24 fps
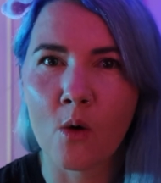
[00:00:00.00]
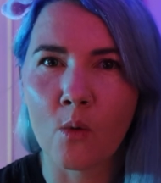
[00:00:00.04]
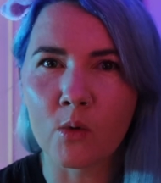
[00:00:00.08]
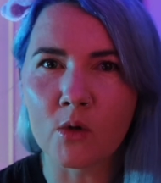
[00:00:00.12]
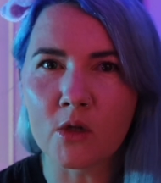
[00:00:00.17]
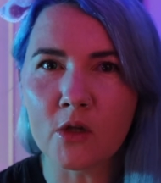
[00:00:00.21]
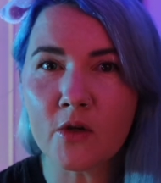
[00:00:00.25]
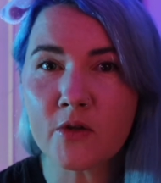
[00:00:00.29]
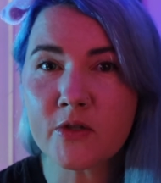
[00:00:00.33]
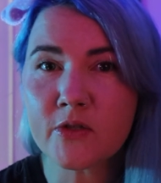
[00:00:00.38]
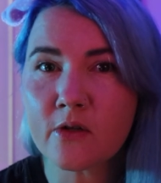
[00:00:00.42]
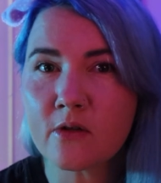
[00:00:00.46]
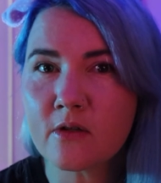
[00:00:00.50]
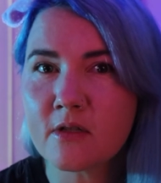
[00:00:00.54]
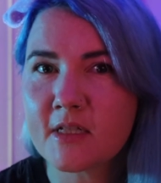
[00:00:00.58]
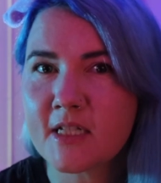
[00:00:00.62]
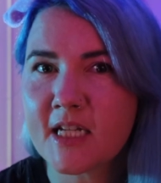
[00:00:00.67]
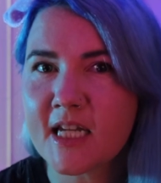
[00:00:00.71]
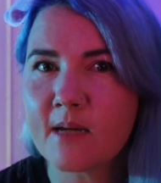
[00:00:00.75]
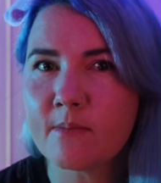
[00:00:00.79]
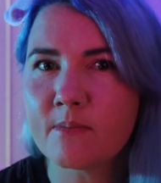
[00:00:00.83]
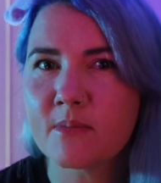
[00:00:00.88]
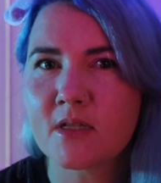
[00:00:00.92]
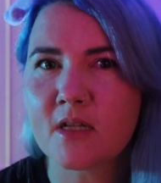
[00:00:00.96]
We'll also
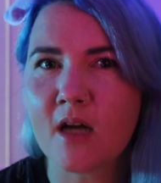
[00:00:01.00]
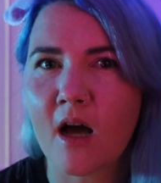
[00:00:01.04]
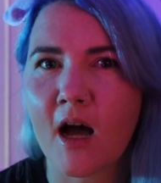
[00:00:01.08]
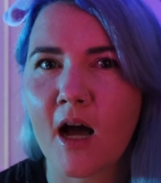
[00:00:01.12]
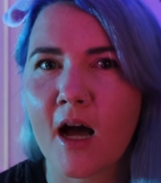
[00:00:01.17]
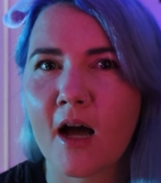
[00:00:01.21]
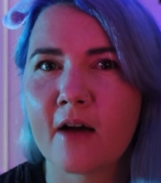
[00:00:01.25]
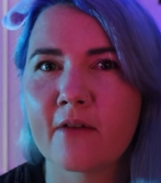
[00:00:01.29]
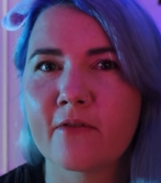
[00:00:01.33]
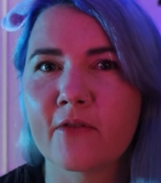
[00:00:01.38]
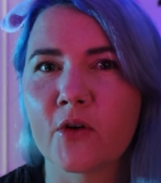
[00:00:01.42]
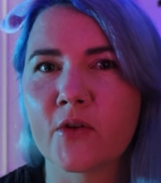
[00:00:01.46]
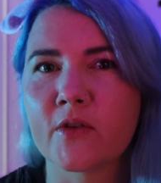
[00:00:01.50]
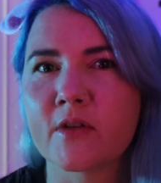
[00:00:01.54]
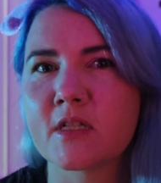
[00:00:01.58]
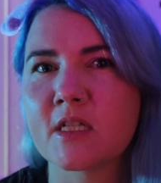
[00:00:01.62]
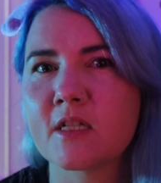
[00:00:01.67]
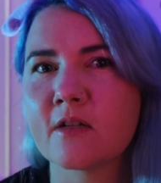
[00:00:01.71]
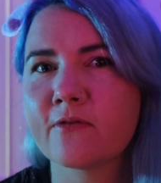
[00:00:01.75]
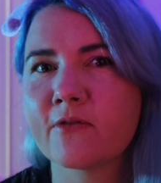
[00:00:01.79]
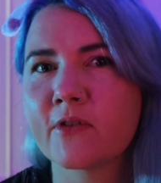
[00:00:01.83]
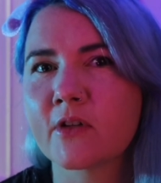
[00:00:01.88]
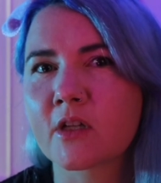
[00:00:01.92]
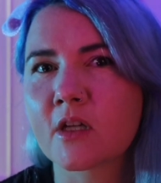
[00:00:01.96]
deep dive on the
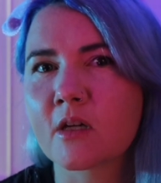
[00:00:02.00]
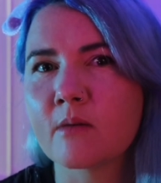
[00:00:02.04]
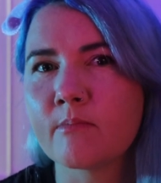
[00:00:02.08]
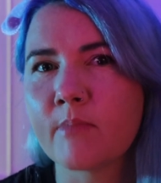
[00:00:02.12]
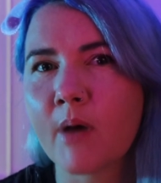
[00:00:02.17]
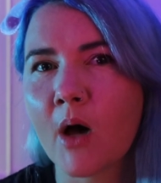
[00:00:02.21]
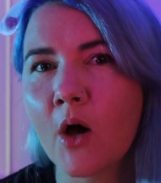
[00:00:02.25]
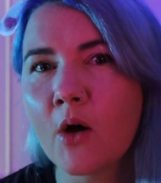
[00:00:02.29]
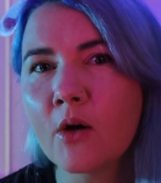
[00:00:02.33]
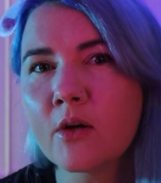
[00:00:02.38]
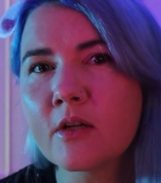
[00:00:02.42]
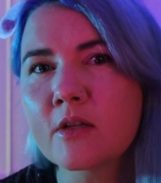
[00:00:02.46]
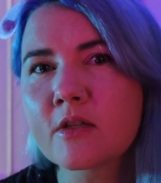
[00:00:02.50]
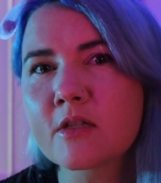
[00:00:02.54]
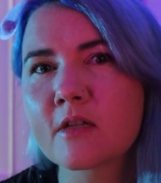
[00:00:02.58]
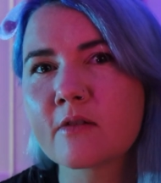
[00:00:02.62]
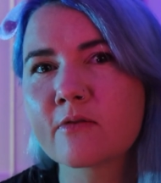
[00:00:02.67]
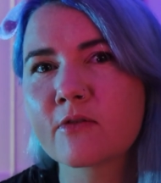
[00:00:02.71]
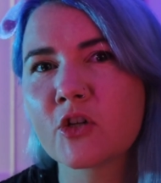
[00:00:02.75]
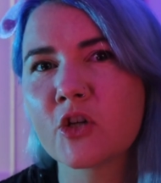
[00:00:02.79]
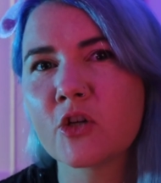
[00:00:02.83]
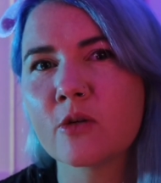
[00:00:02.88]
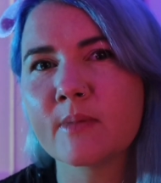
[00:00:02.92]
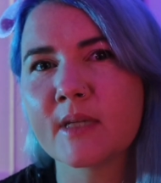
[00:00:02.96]
different components
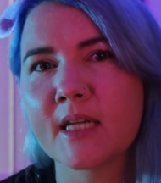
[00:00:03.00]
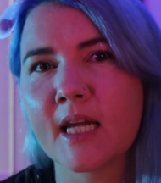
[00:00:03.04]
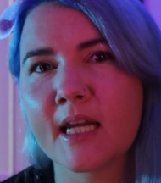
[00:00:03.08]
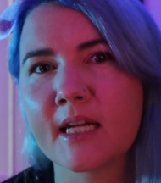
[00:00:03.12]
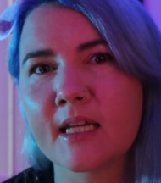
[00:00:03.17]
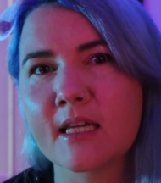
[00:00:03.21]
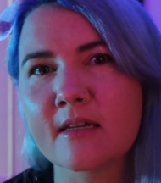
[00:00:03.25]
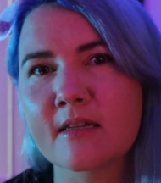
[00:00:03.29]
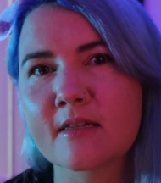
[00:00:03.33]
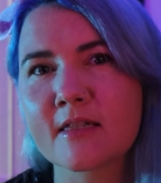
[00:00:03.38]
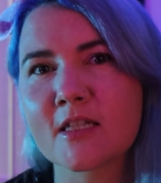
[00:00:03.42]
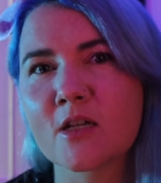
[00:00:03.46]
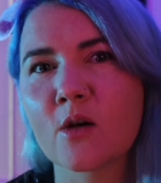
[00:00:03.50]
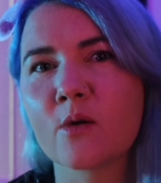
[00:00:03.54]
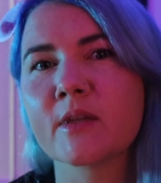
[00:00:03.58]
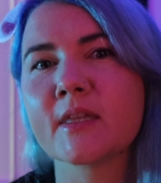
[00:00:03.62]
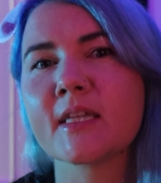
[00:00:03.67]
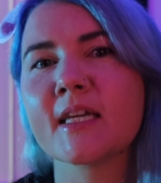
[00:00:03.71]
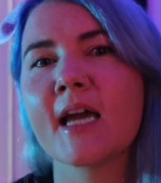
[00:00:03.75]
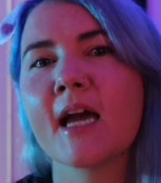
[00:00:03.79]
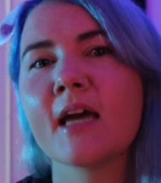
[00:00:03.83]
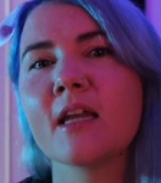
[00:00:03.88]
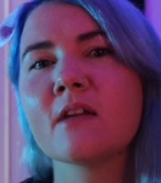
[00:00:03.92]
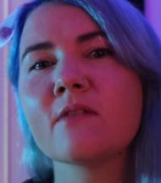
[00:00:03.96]
of Kubernetes, so at
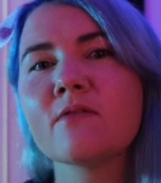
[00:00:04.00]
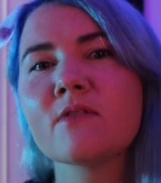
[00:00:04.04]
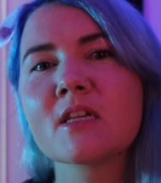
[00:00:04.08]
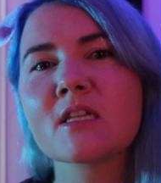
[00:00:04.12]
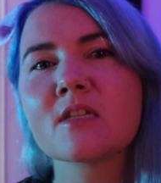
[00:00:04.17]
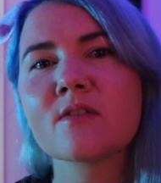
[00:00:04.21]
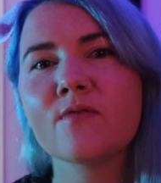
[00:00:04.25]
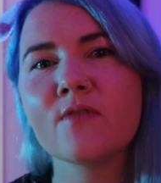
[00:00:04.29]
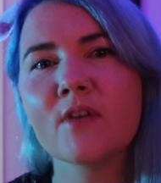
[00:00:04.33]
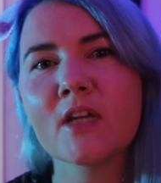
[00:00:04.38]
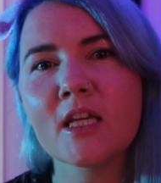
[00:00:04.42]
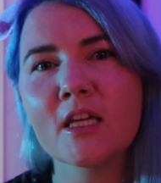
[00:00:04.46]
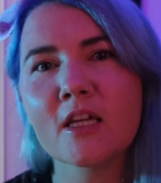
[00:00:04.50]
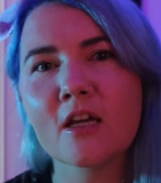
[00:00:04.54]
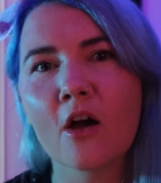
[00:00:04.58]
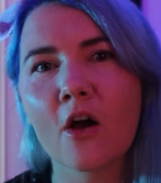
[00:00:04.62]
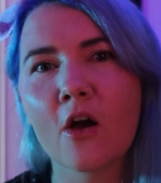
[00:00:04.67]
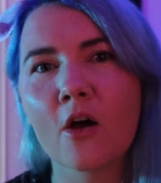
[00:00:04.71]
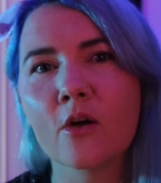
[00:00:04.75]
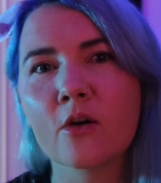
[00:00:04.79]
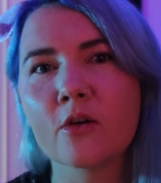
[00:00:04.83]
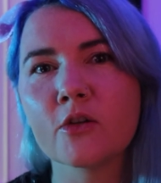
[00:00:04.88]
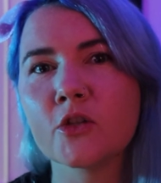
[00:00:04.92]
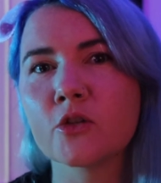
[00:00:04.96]
the end of this
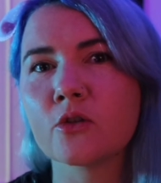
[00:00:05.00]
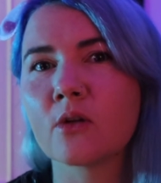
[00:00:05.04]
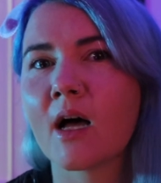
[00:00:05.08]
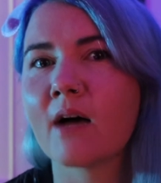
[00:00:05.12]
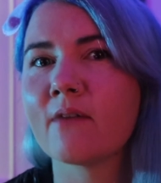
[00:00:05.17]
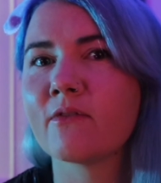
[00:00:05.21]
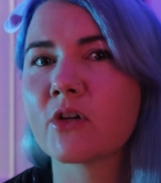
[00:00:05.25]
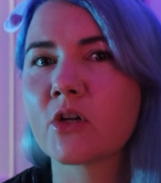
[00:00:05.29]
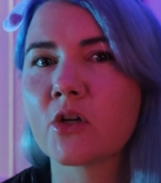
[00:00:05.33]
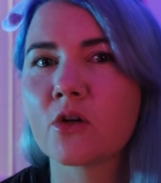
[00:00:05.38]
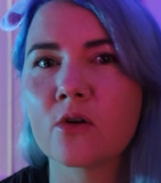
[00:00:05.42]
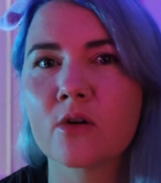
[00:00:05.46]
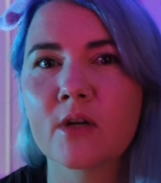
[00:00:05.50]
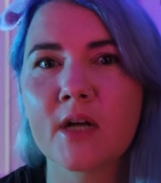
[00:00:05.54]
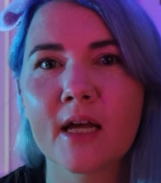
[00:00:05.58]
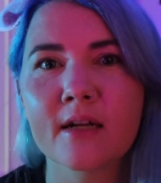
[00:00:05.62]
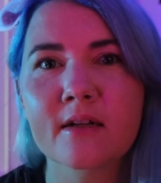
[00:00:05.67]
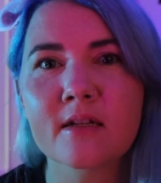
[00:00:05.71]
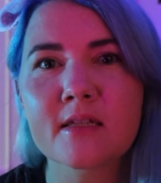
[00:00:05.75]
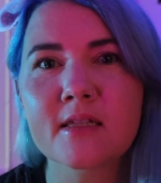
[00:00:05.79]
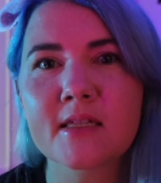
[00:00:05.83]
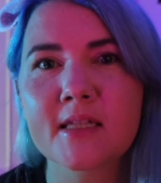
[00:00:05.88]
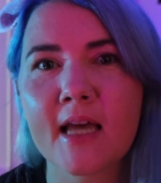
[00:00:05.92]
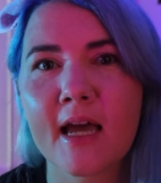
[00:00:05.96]
video you'll have a good
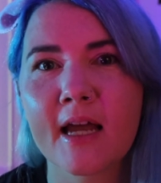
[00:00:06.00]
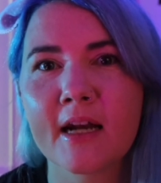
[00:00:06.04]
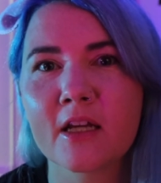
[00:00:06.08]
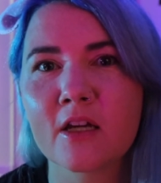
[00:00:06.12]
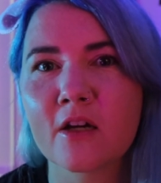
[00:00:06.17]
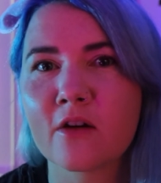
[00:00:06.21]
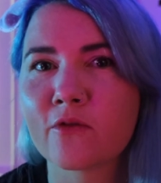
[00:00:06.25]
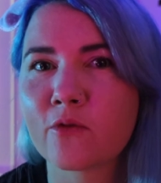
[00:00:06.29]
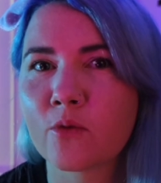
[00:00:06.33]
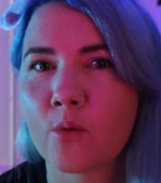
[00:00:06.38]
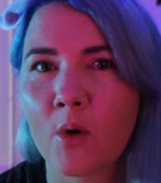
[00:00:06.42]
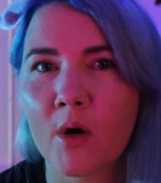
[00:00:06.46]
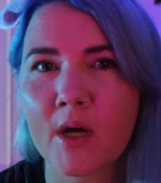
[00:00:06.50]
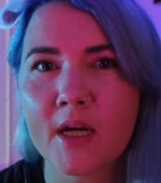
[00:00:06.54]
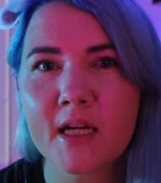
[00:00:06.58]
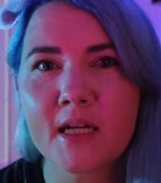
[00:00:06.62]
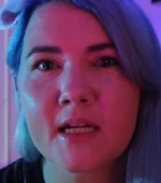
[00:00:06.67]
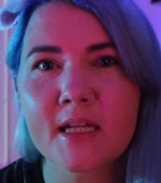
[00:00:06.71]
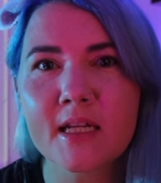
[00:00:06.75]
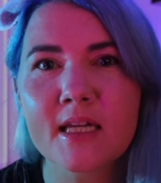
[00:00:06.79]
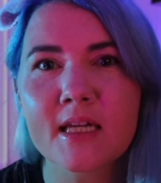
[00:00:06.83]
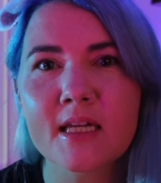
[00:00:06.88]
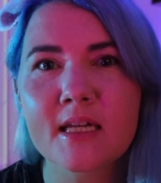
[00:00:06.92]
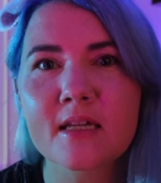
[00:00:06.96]
understanding of what it
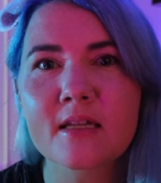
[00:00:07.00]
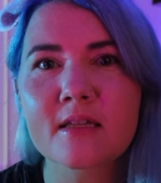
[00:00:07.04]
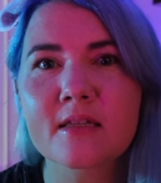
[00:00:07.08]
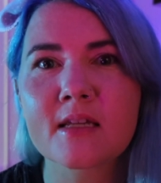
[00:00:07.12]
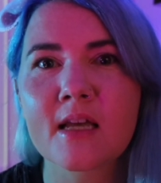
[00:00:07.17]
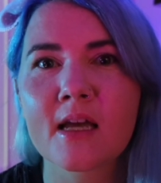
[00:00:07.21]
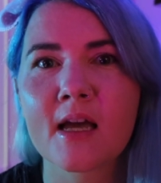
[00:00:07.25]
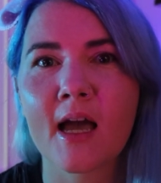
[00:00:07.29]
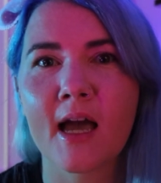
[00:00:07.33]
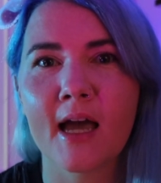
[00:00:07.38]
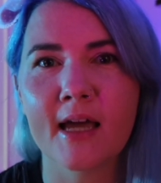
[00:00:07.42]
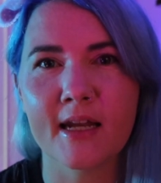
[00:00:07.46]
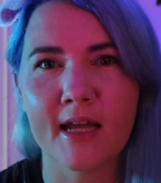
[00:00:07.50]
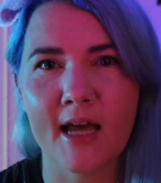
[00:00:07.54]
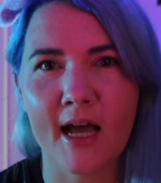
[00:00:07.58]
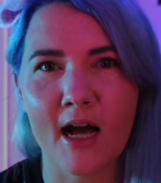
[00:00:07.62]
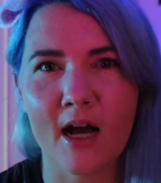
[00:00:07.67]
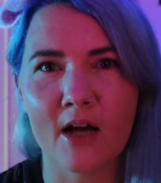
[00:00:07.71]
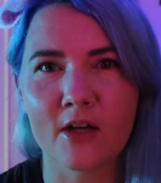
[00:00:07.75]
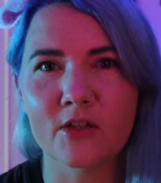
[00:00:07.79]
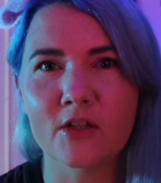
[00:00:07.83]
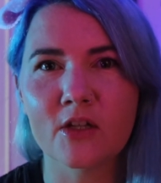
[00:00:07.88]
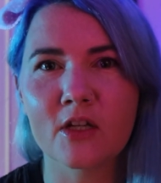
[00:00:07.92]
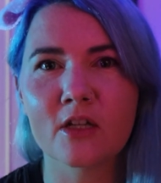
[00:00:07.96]
is and how
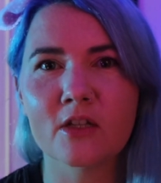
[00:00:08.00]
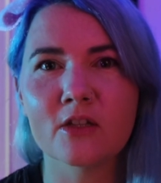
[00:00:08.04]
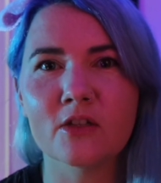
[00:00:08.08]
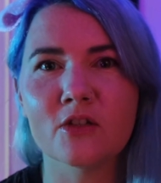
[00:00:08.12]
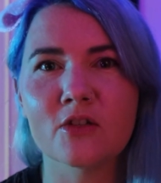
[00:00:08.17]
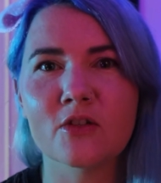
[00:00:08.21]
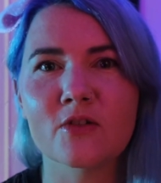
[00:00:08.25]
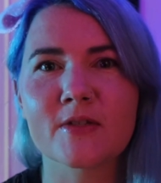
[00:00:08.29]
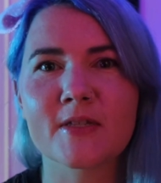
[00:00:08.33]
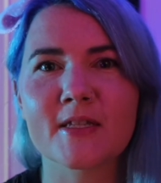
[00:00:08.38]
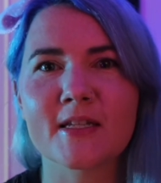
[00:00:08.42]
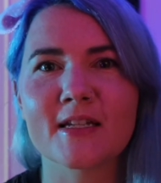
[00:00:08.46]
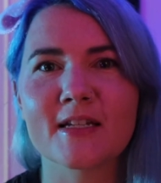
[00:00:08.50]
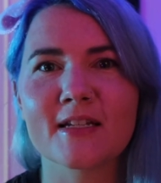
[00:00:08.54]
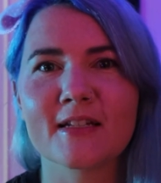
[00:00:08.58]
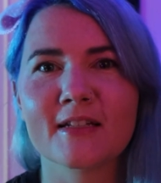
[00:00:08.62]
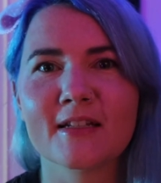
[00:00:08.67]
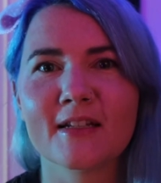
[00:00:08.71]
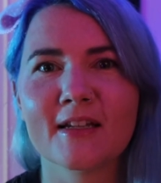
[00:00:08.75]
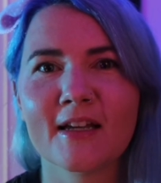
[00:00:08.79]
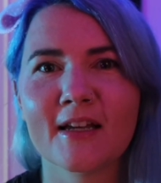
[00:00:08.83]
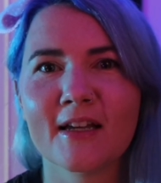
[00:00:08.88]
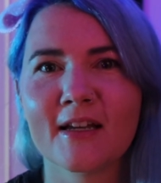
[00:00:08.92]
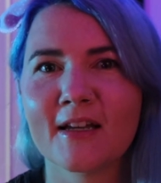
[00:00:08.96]
you can use it.
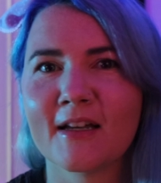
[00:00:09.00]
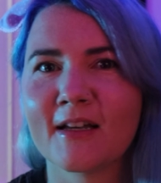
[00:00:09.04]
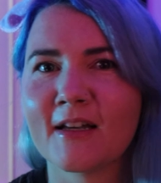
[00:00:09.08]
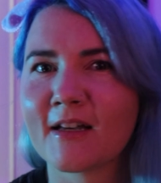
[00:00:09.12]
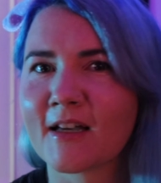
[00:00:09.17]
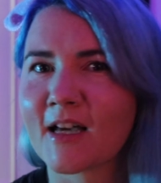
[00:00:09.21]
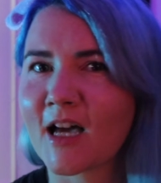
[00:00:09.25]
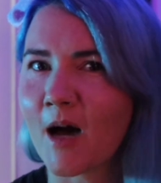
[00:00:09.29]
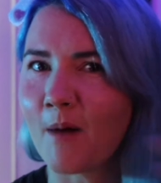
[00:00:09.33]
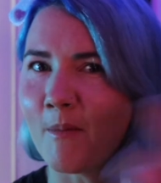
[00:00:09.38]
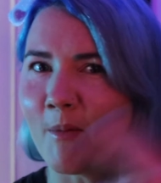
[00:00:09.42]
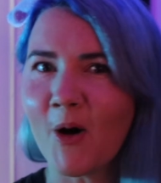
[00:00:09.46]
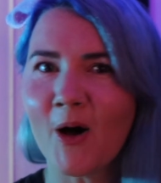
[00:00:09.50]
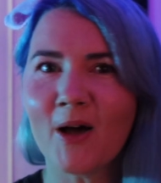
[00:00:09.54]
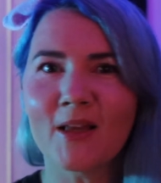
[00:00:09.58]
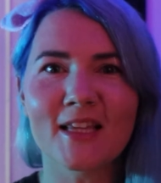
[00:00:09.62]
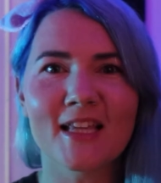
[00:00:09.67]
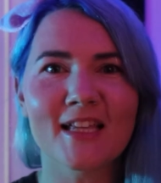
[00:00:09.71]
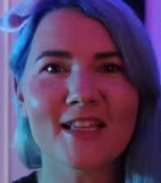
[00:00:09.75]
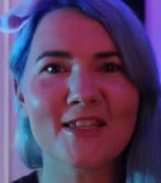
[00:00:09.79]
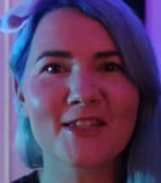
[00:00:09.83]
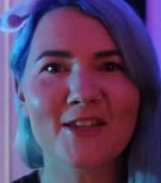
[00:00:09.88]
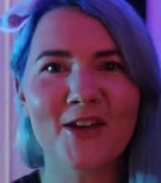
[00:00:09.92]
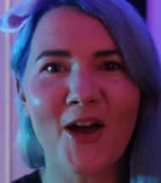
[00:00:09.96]
Come on,
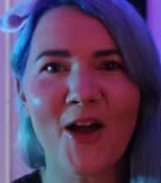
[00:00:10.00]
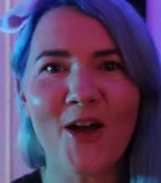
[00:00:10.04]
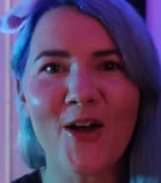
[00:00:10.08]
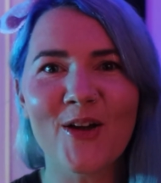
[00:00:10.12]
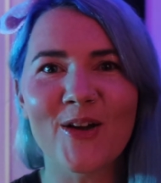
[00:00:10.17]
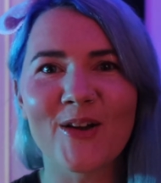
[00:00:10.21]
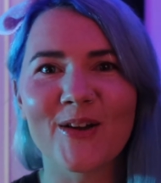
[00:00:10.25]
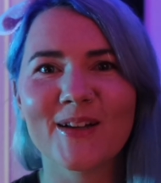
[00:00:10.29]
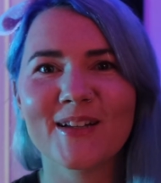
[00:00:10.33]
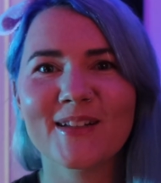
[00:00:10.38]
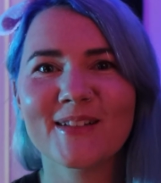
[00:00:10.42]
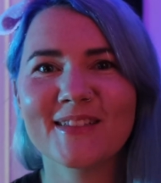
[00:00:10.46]
let's go!